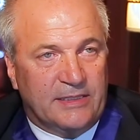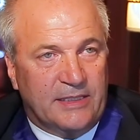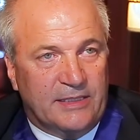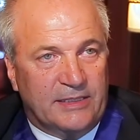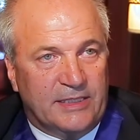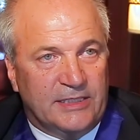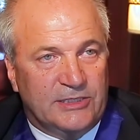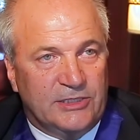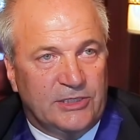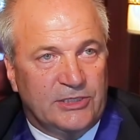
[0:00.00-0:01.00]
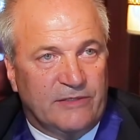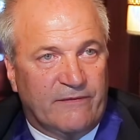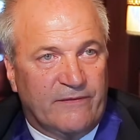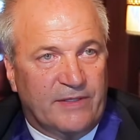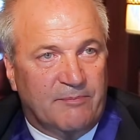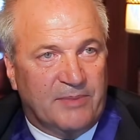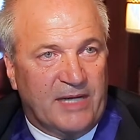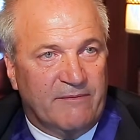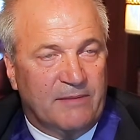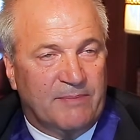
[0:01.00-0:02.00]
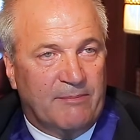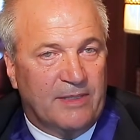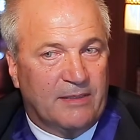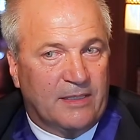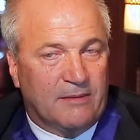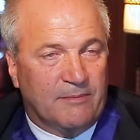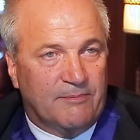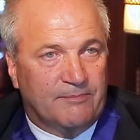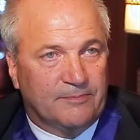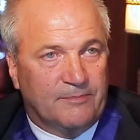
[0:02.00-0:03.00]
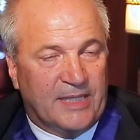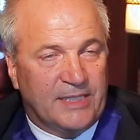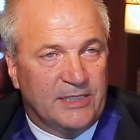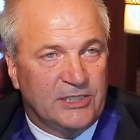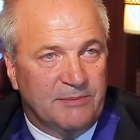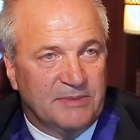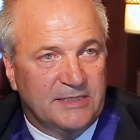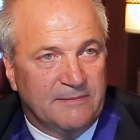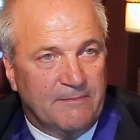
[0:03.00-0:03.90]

in the research of the private-public partnerships.